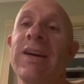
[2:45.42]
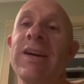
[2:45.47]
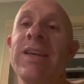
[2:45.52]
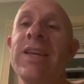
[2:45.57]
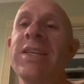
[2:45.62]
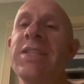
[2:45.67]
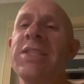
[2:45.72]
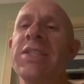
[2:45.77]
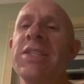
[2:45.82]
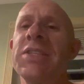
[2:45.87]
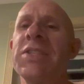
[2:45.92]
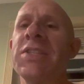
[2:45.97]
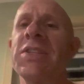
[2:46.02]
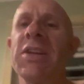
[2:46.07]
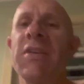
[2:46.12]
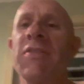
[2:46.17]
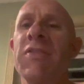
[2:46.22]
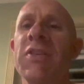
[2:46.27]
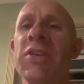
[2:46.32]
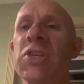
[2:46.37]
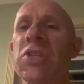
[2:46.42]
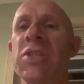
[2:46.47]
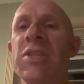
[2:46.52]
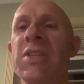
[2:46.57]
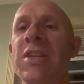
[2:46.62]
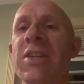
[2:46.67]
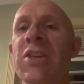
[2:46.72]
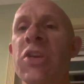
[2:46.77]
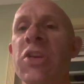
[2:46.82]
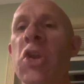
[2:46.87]
Easy stuff. I just
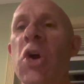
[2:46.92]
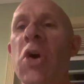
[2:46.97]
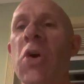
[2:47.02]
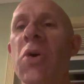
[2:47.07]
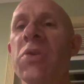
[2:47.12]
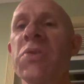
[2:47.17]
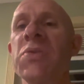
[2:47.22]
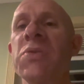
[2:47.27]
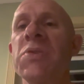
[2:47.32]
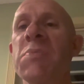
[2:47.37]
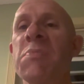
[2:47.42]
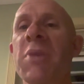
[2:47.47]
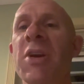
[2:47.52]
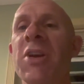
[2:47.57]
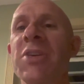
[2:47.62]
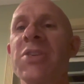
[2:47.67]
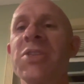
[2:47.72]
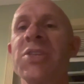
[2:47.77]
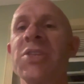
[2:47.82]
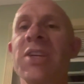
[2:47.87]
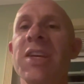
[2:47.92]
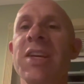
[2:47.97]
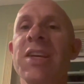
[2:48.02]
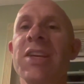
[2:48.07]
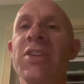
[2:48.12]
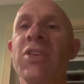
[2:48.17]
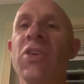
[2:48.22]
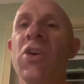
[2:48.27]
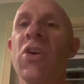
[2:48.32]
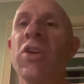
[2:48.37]
didn't know. It's embarrassing
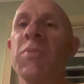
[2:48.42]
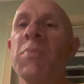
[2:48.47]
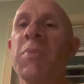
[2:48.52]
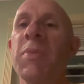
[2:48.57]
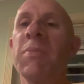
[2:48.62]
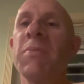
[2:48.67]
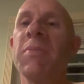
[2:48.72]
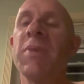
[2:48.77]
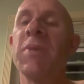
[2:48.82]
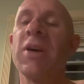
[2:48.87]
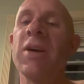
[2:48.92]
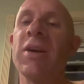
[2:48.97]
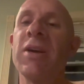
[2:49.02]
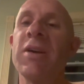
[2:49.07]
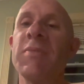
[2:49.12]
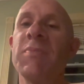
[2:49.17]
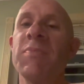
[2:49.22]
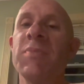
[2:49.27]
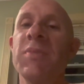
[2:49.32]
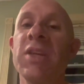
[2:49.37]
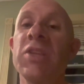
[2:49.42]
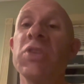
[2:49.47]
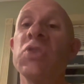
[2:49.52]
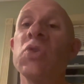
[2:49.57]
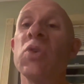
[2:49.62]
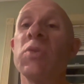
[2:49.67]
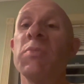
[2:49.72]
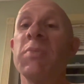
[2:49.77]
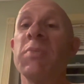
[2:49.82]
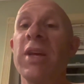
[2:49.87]
getting called, getting
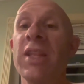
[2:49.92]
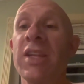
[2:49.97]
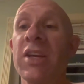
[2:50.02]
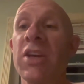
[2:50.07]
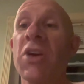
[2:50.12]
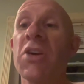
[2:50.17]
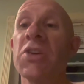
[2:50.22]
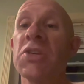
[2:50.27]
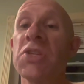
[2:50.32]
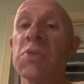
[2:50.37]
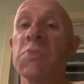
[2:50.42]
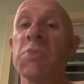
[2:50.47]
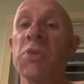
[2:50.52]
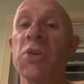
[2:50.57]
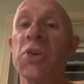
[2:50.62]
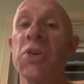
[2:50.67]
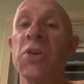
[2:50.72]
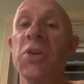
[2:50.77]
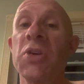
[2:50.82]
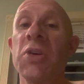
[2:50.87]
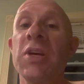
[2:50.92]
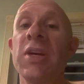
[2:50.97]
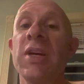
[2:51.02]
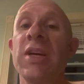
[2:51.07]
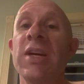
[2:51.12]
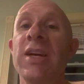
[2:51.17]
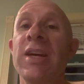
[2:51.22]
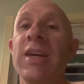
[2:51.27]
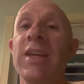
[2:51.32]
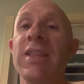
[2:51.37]
told by the customer
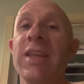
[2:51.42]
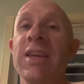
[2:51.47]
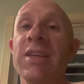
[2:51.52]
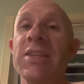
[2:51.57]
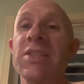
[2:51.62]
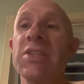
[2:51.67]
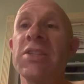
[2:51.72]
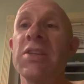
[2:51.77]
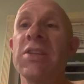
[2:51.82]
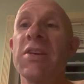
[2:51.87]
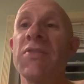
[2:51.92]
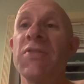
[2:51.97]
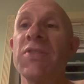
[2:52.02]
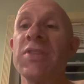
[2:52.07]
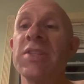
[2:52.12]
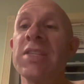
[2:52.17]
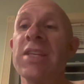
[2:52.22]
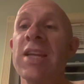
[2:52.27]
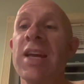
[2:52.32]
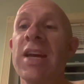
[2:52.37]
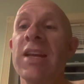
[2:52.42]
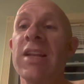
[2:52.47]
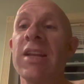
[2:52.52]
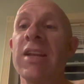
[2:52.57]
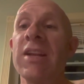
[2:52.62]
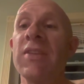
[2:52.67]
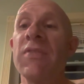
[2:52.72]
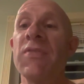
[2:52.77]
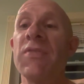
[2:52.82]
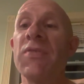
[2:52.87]
that stuff is not
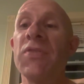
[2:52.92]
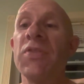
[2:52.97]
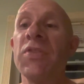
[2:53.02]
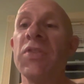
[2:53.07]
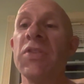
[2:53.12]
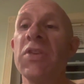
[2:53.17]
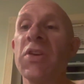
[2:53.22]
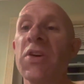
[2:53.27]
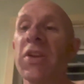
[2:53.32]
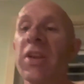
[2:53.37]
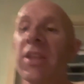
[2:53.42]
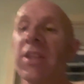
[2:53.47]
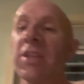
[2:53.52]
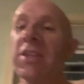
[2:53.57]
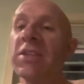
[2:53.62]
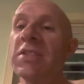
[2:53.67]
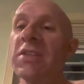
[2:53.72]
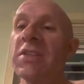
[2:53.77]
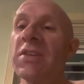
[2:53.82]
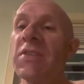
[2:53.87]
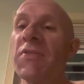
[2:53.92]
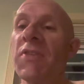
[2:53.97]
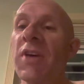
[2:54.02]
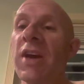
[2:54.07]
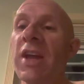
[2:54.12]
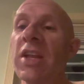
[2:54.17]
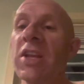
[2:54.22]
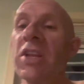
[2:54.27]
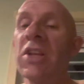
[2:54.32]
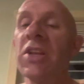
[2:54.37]
done. At least if
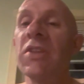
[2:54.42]
I